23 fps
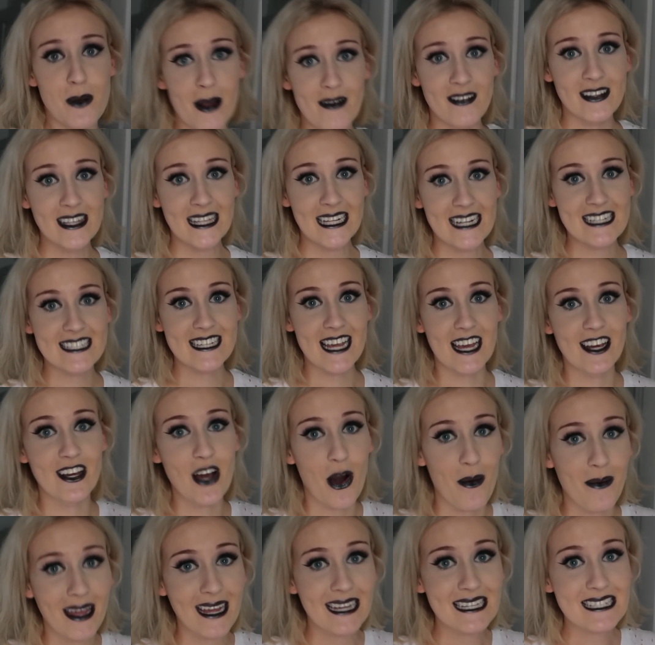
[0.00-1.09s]
So I really need to get
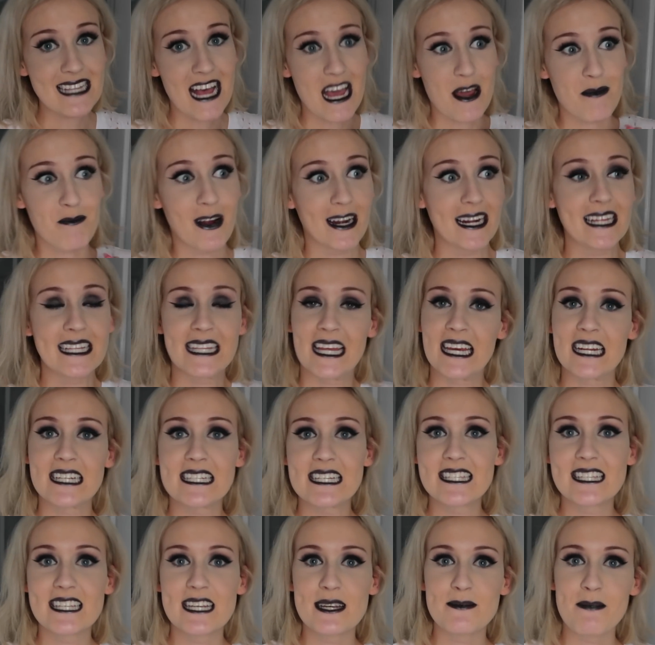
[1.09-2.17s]
going because I am running late
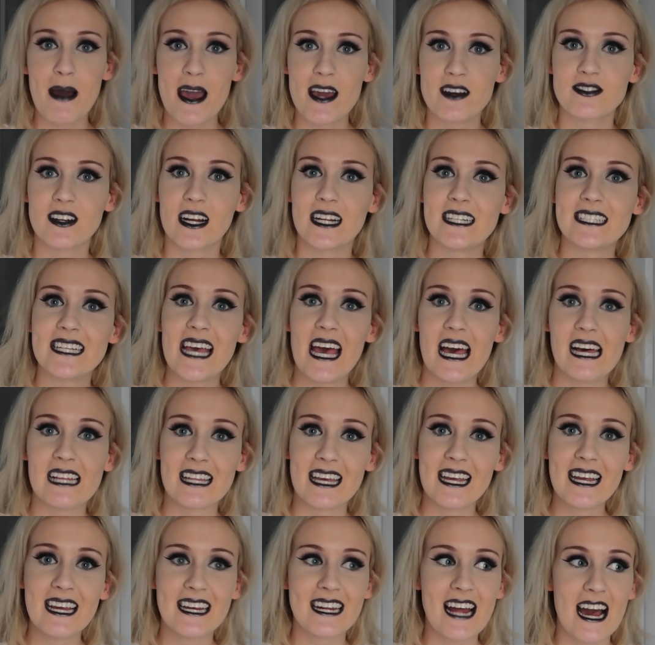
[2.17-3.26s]
to see my friend
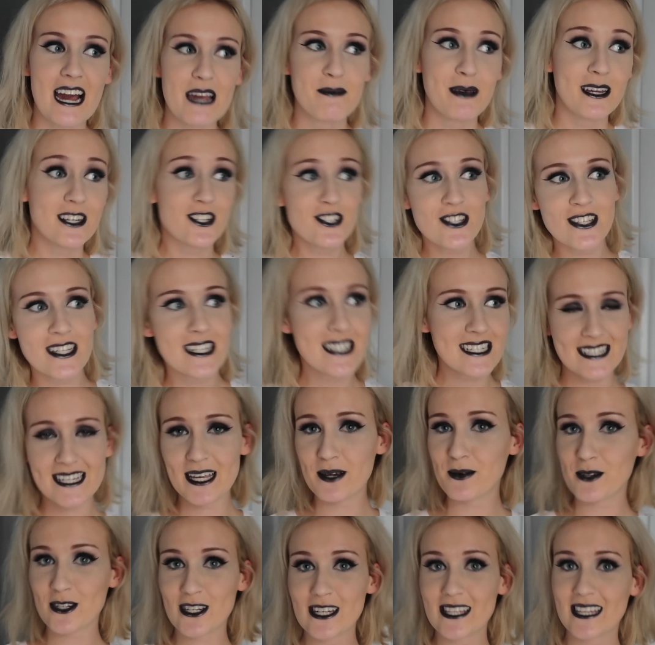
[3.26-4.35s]
Ellie and I'm interested to
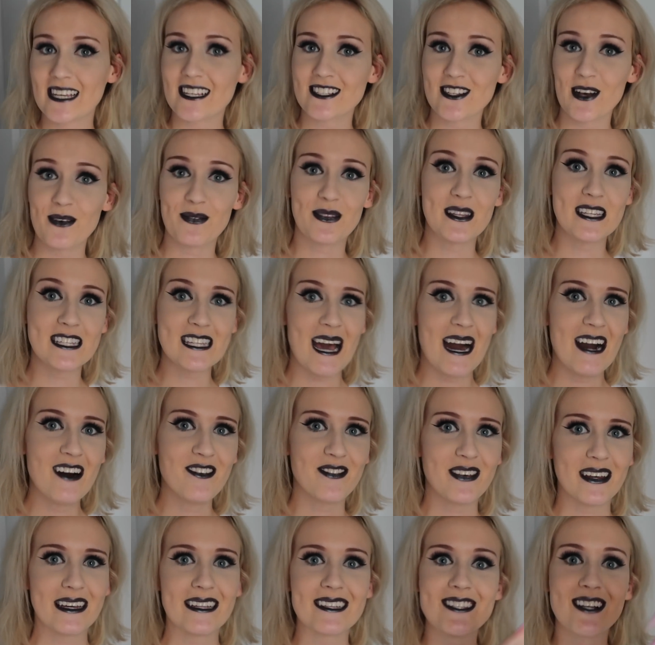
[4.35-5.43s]
see what she thinks of this
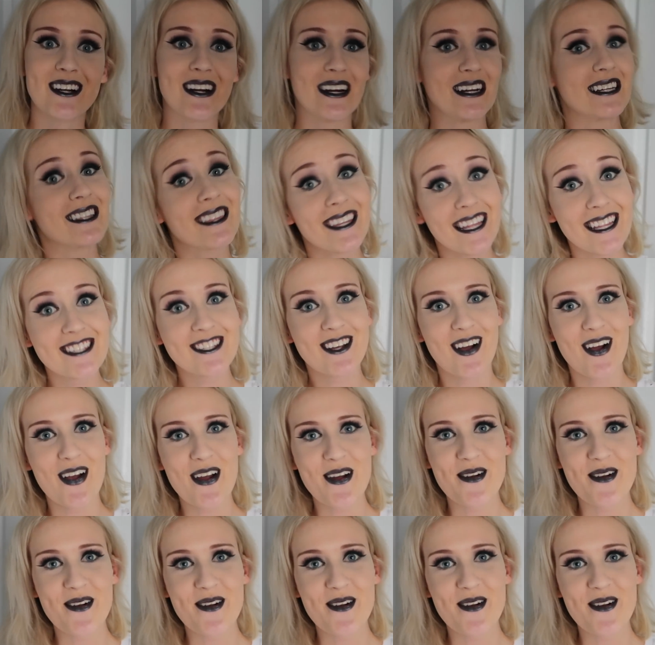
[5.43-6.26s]
outfit. So let's go.